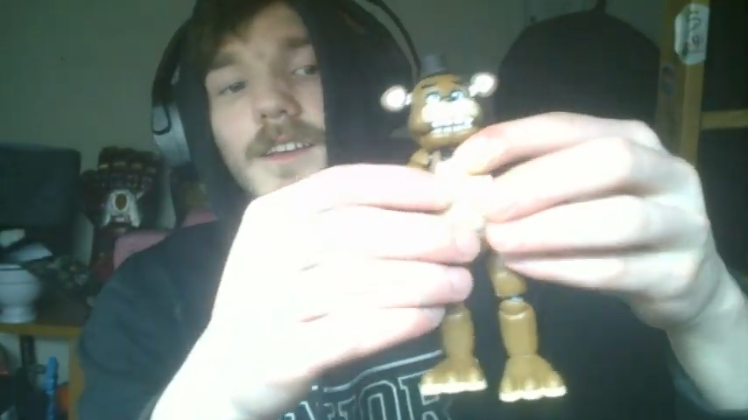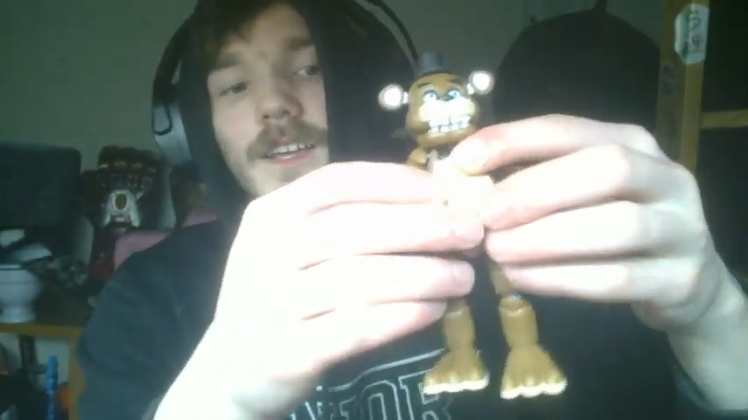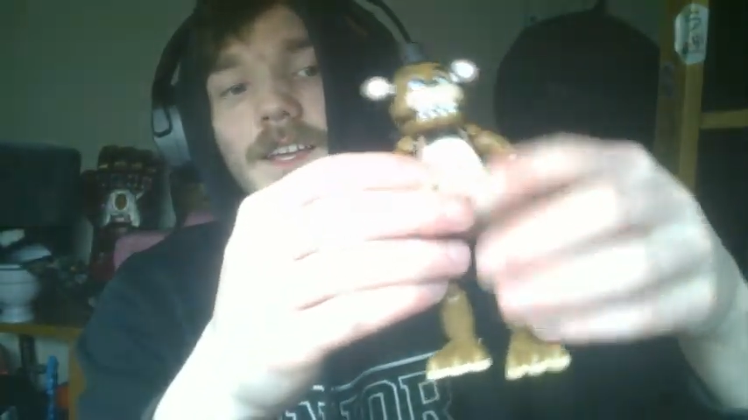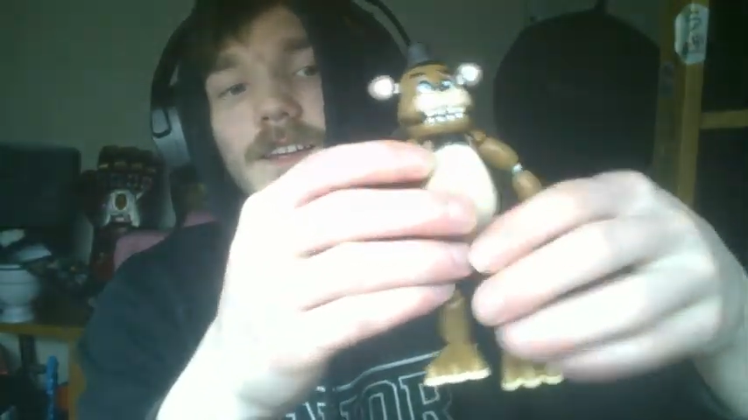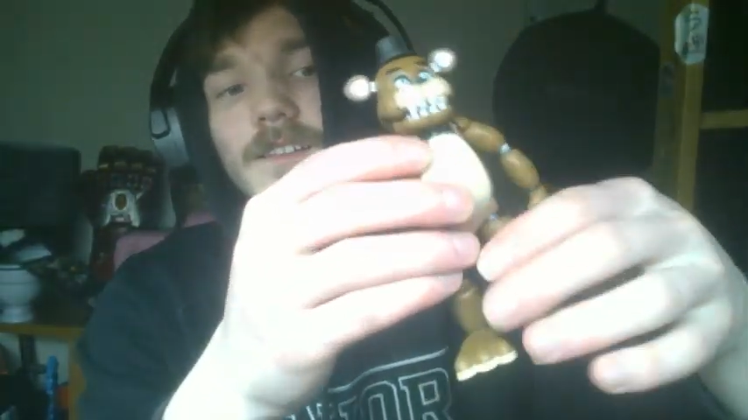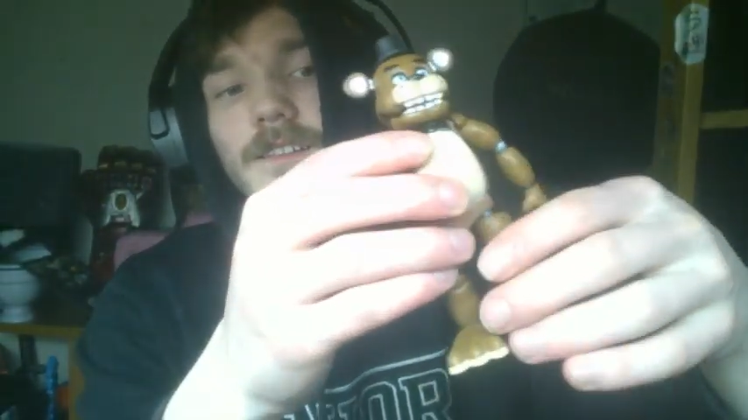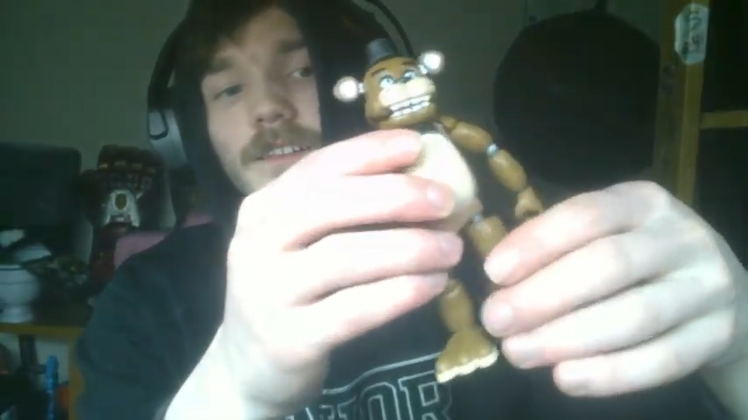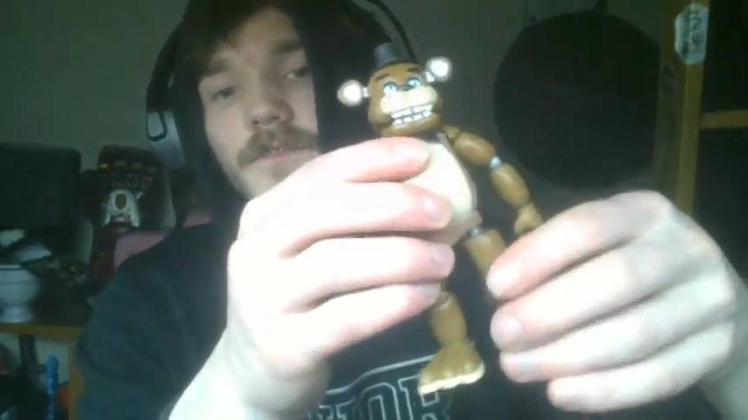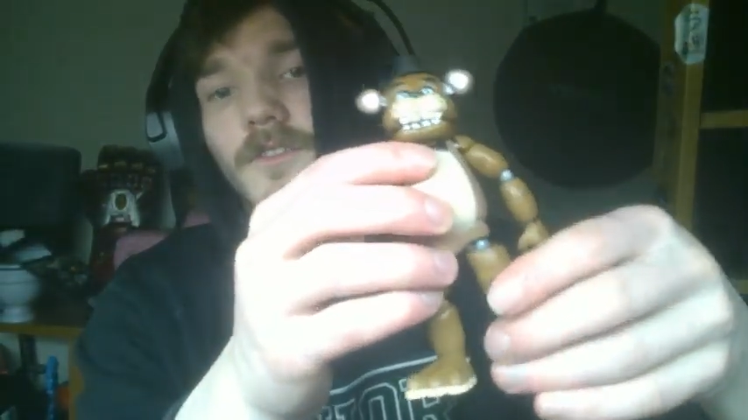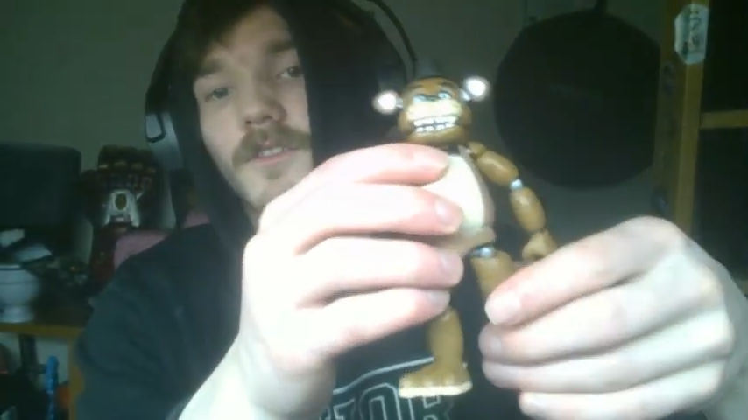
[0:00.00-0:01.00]
And
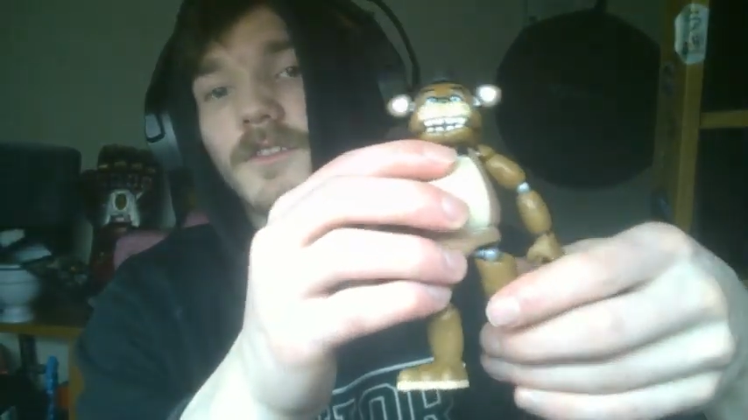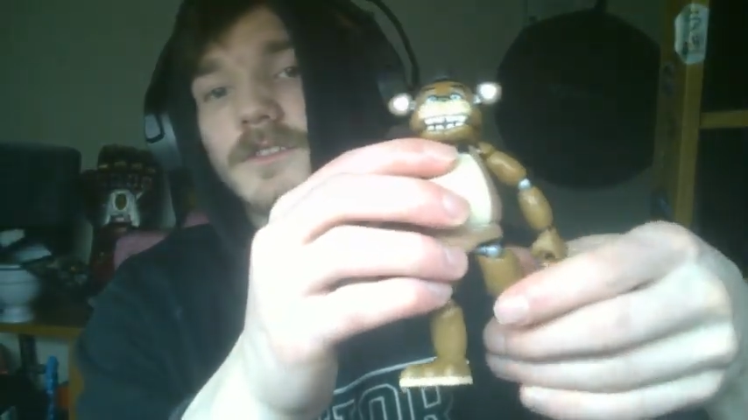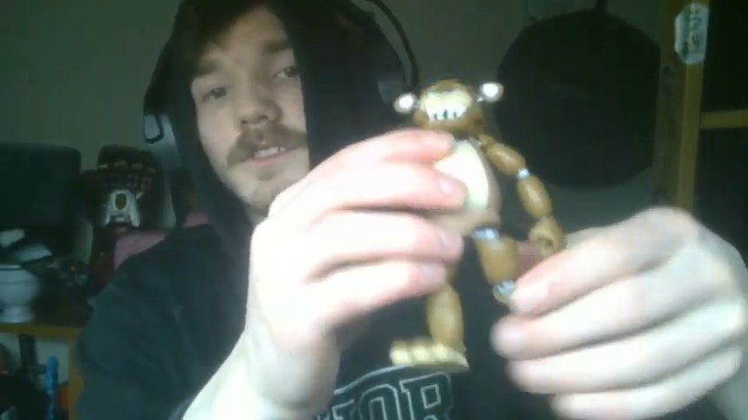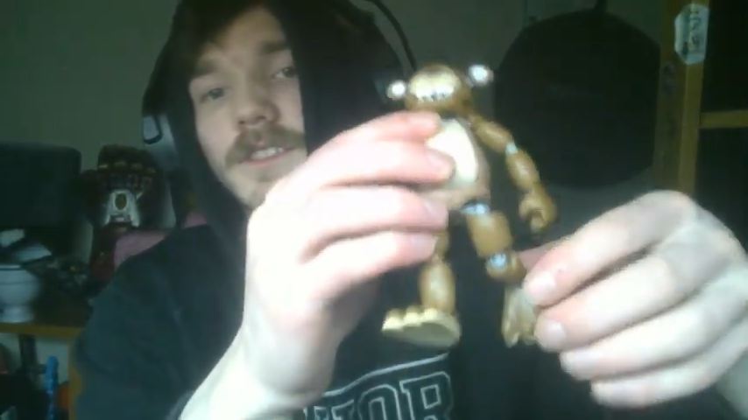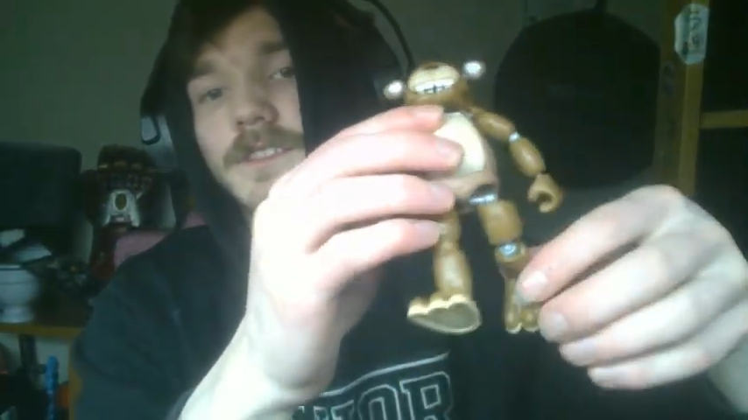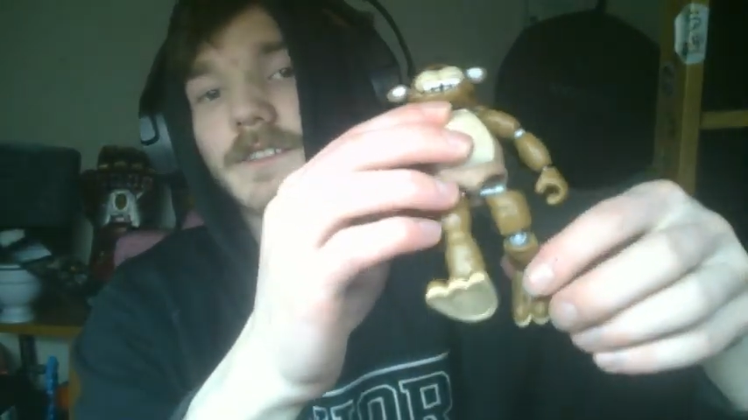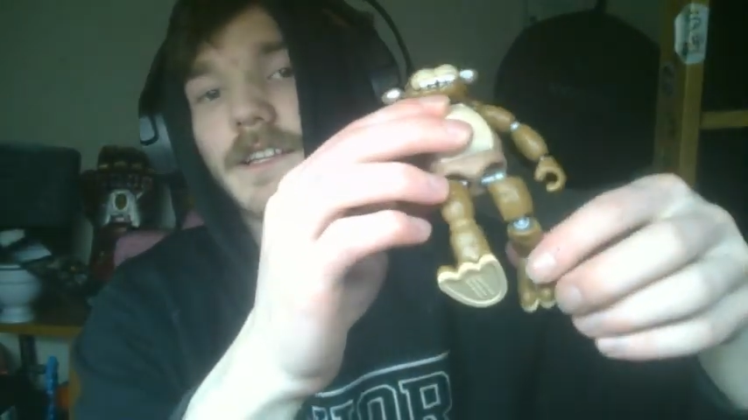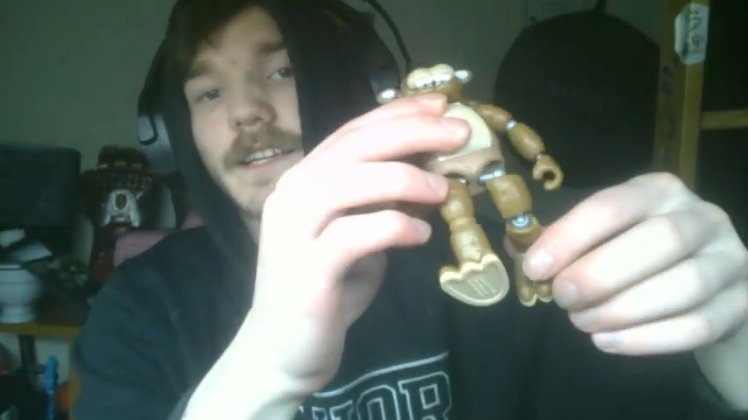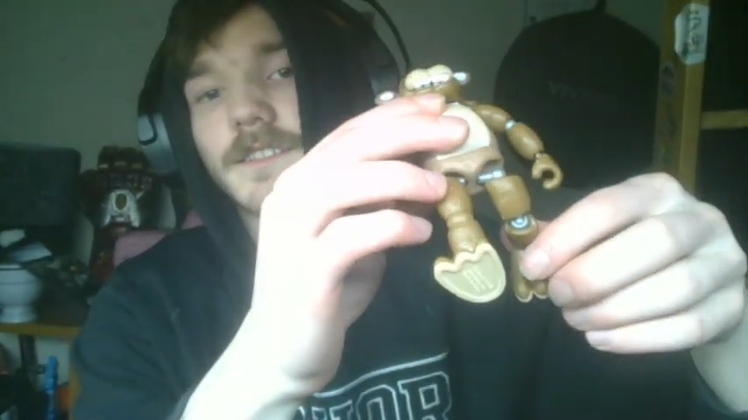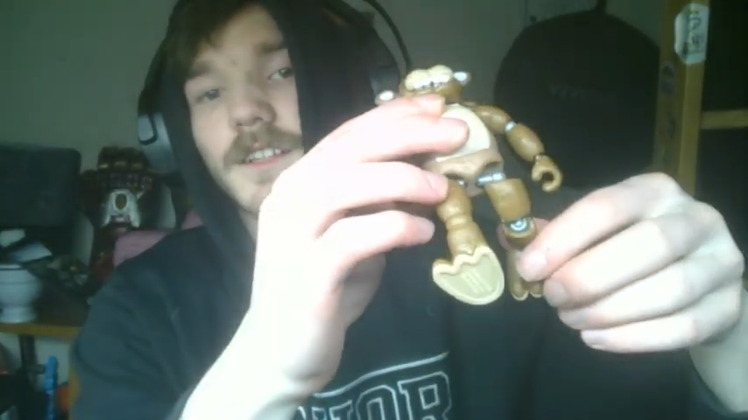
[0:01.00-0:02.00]
of course, his
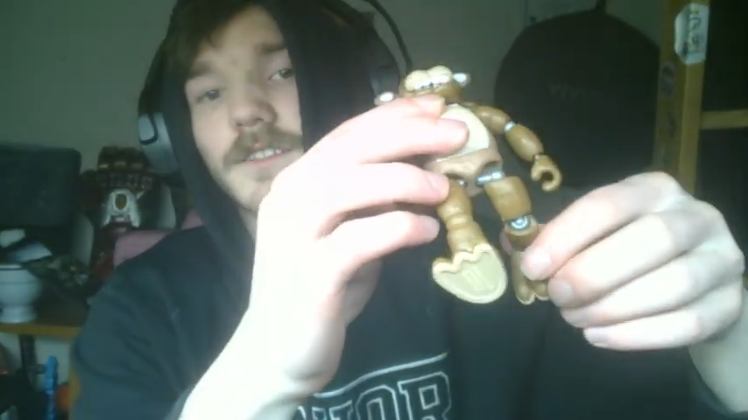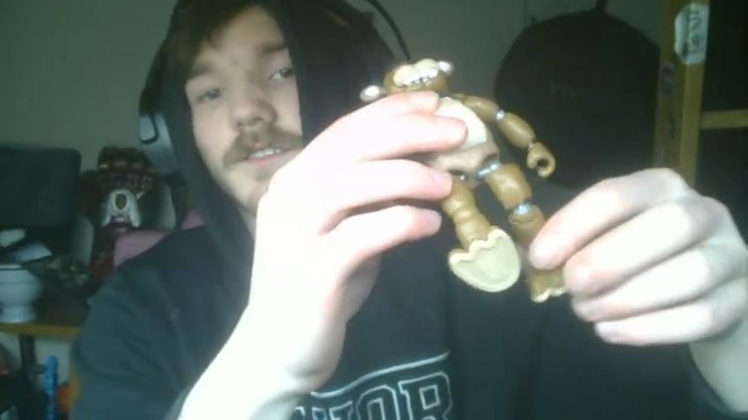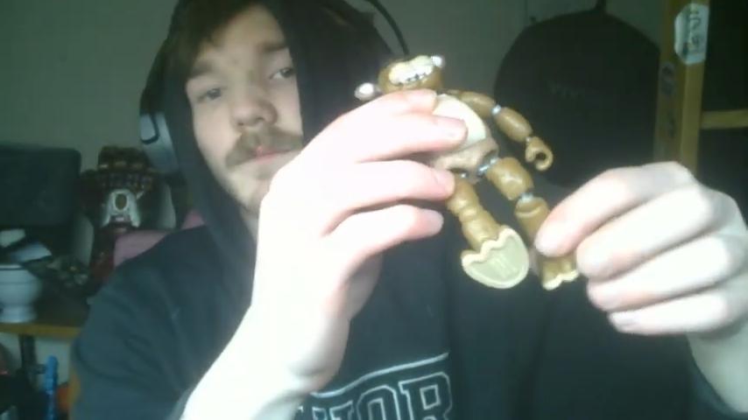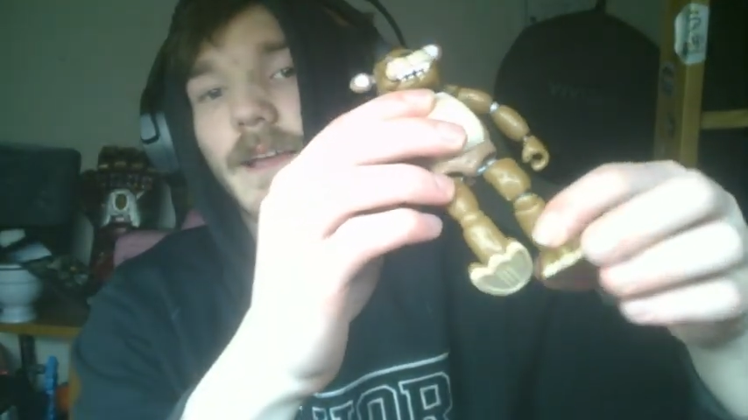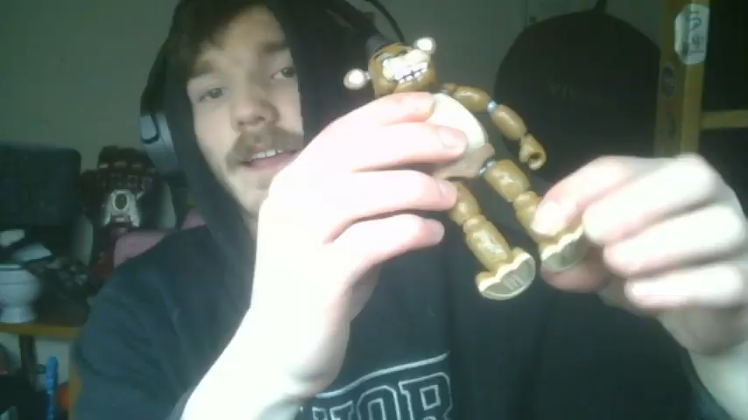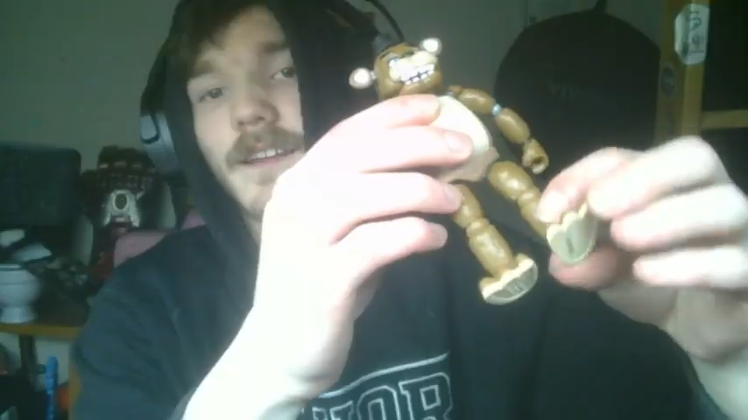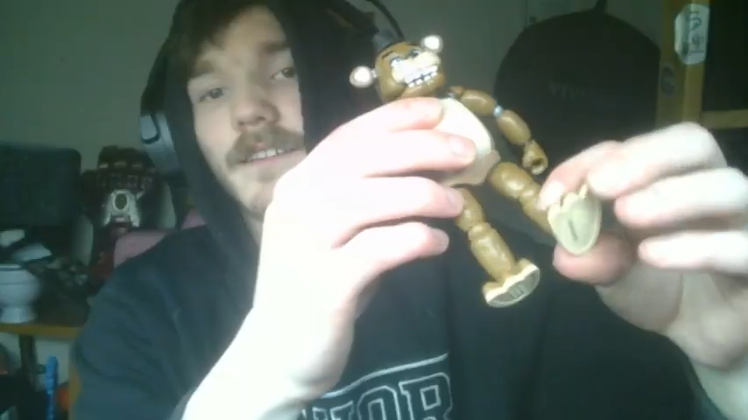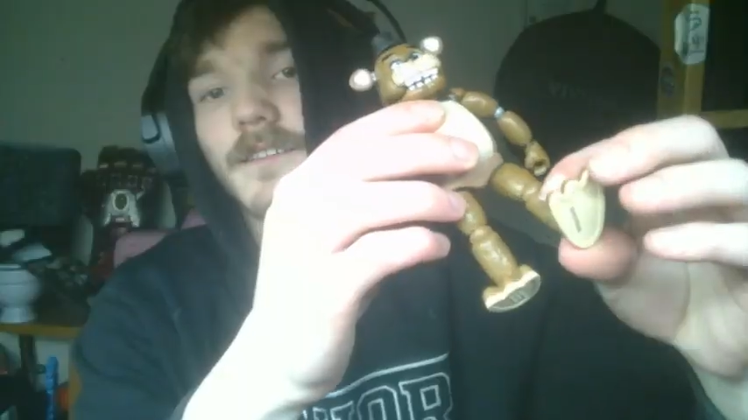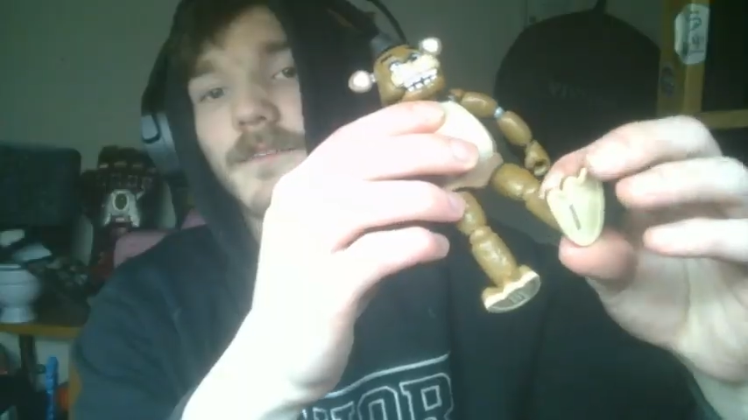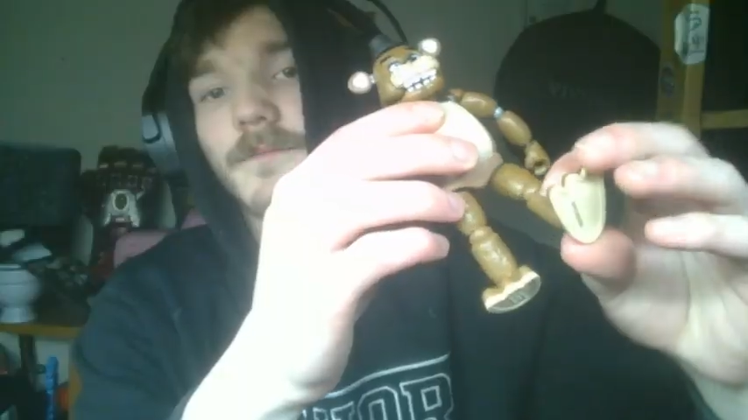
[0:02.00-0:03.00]
legs also bend.